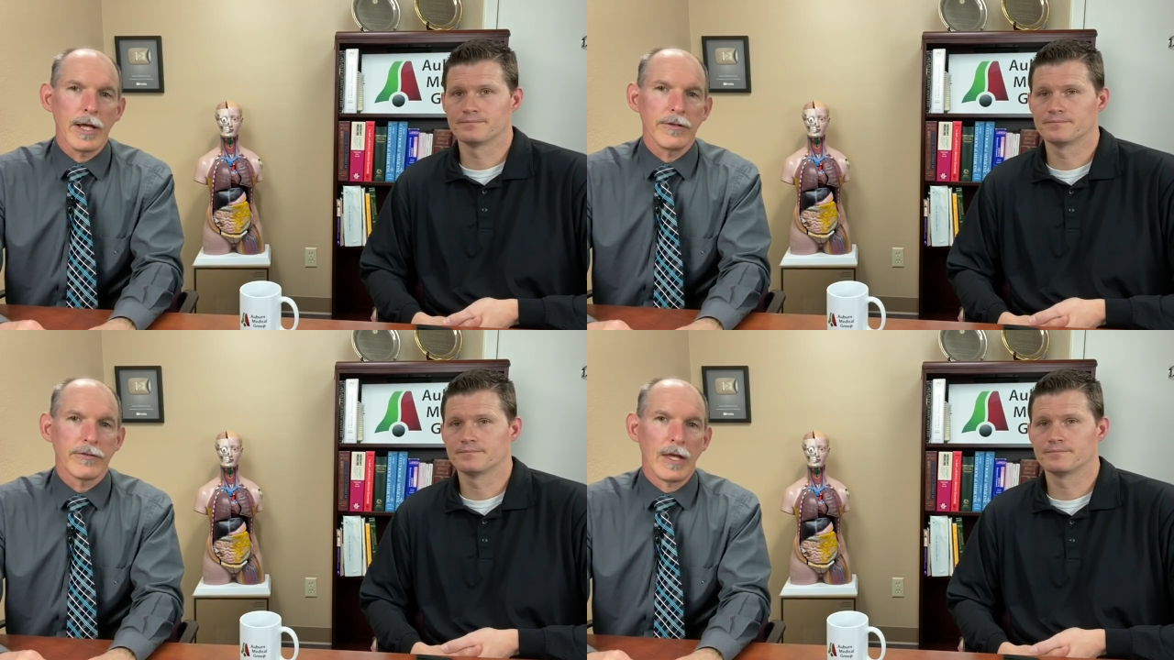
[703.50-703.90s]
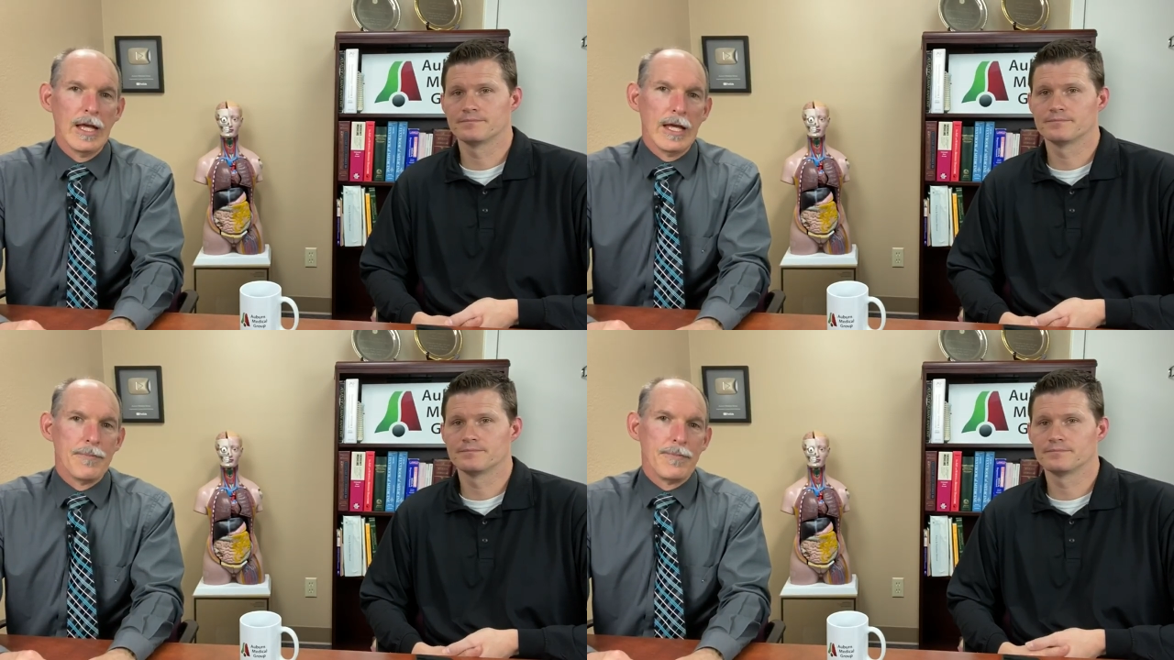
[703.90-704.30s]
Speaker 1: in place,
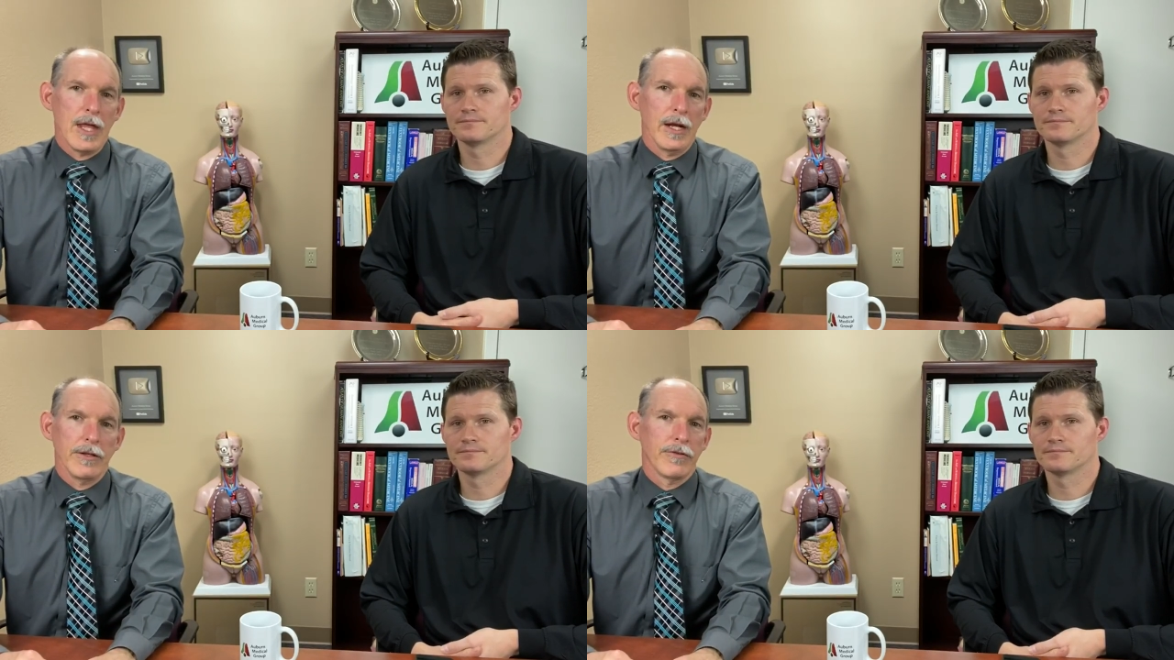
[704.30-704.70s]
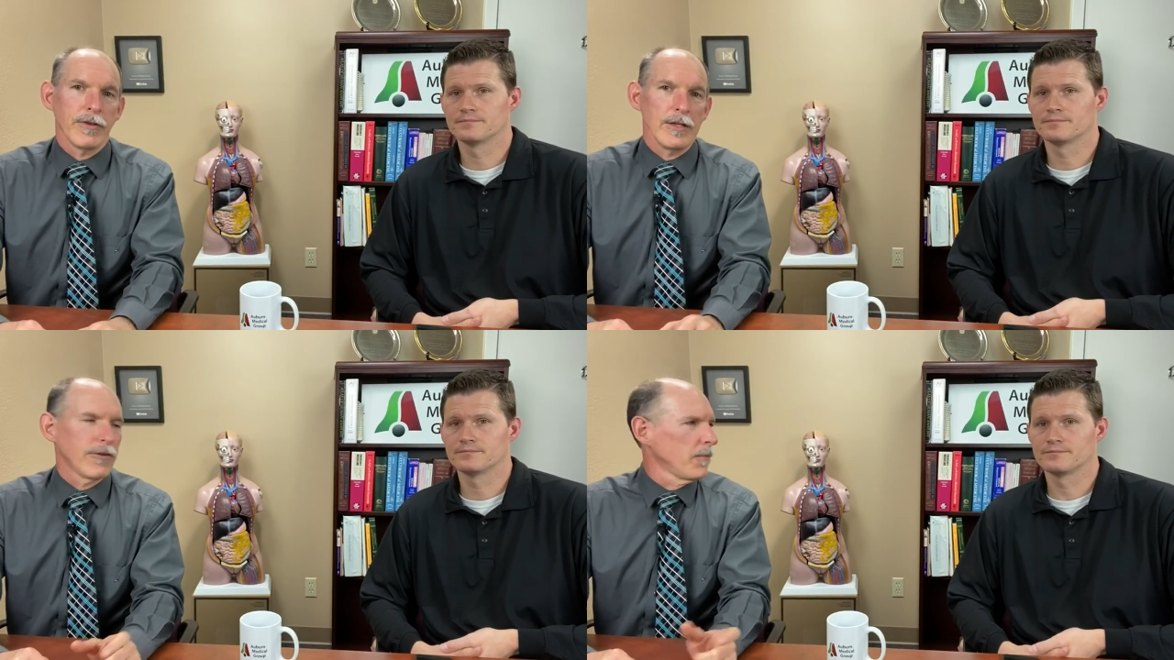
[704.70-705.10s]
and it
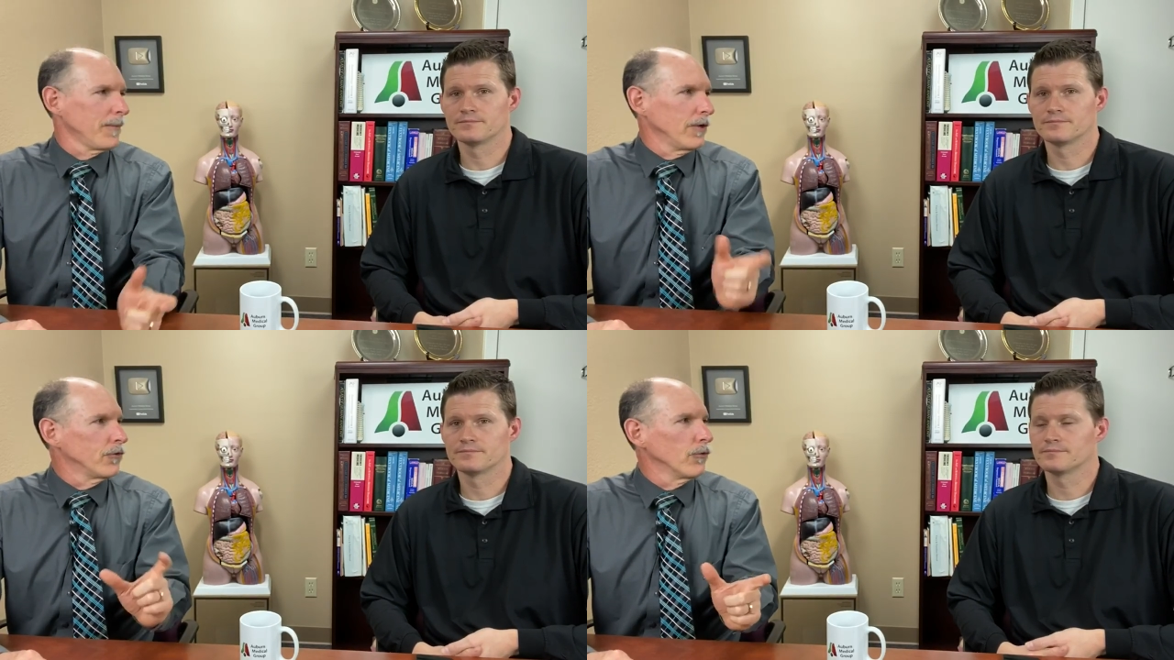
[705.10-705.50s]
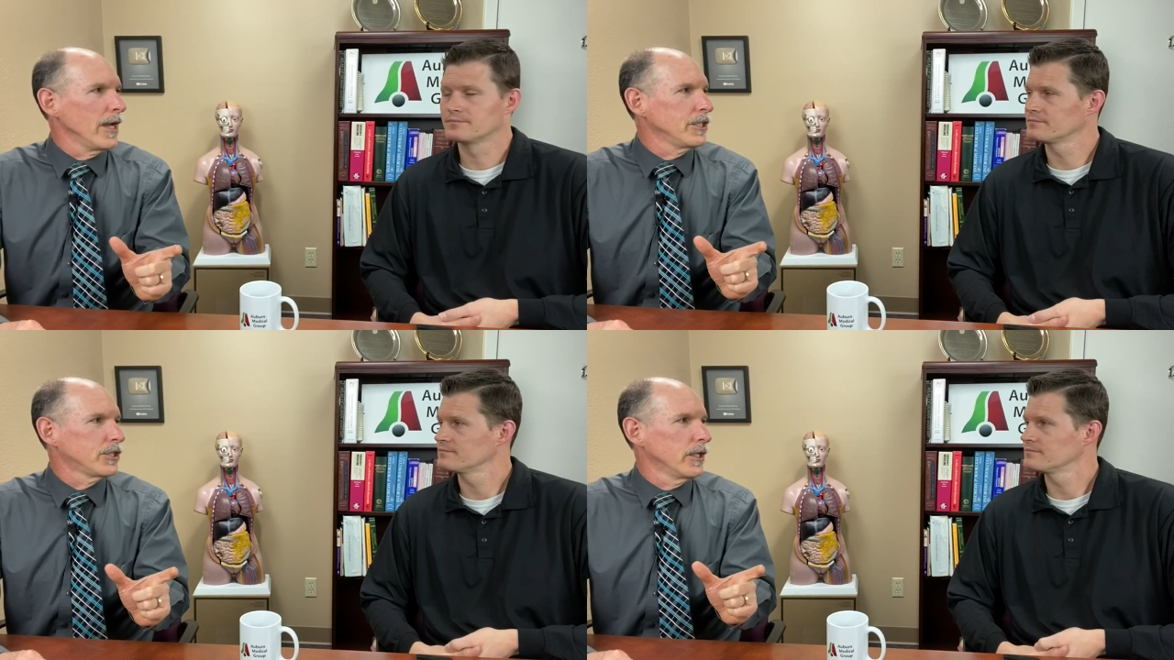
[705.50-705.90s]
said something about
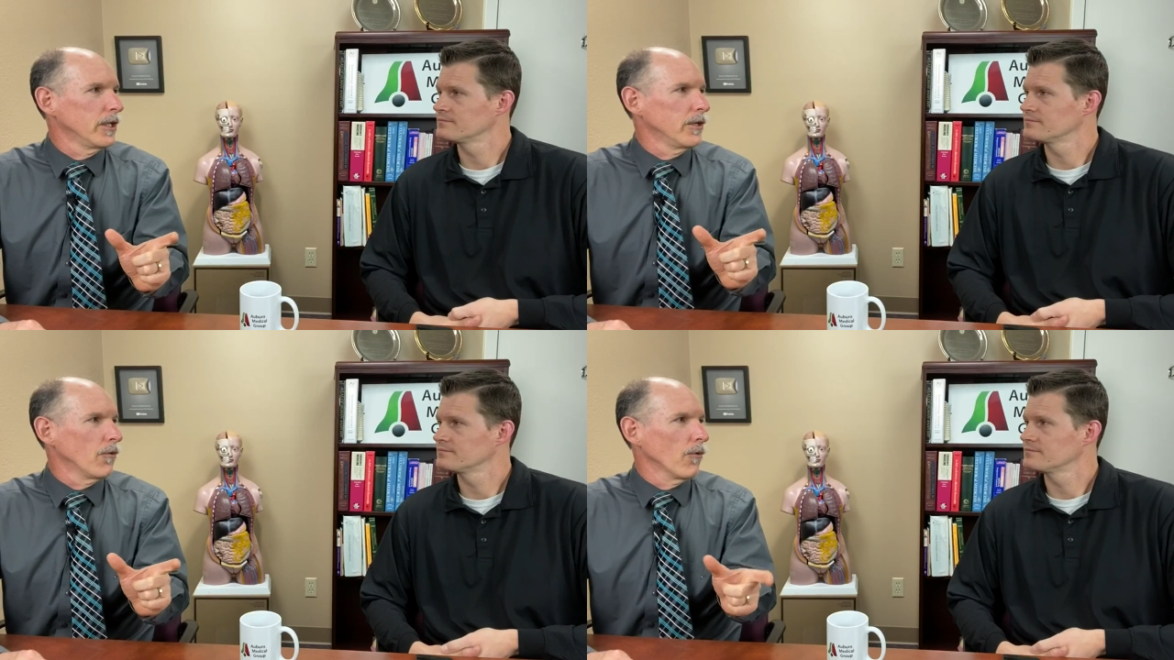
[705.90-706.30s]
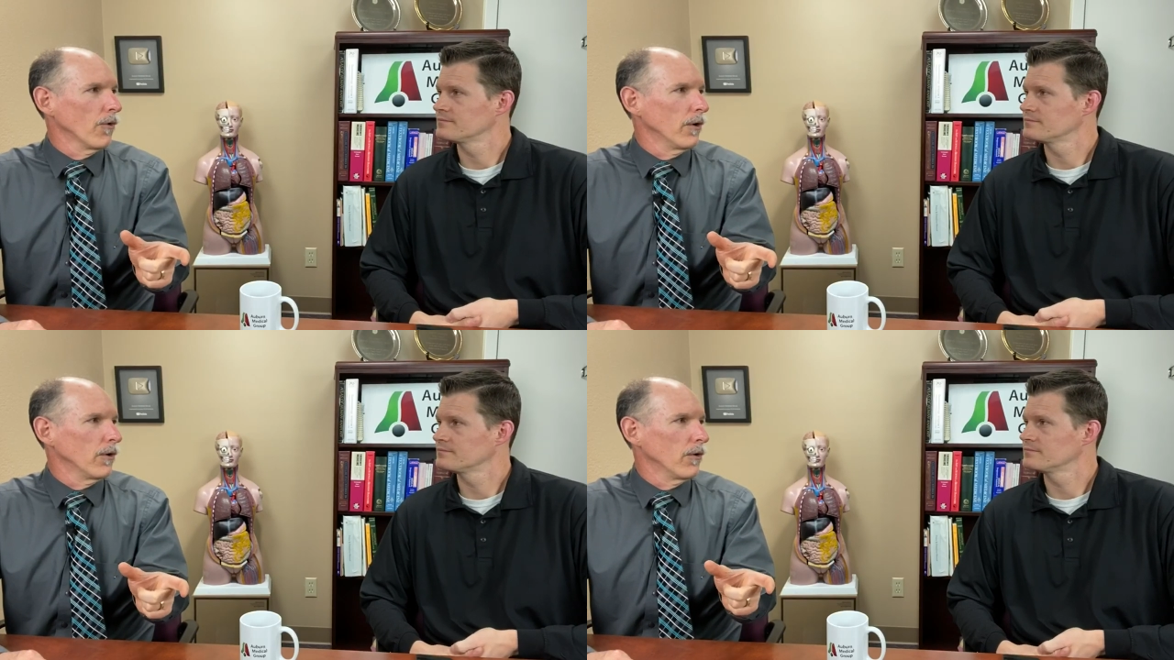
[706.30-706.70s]
duration
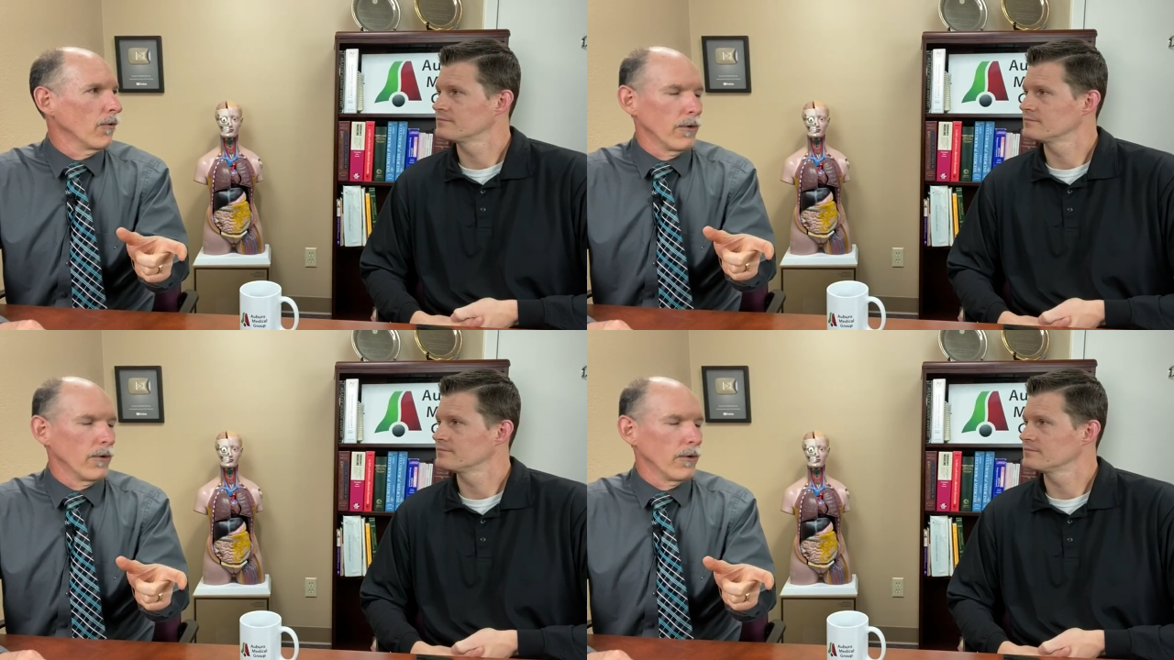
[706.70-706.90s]
or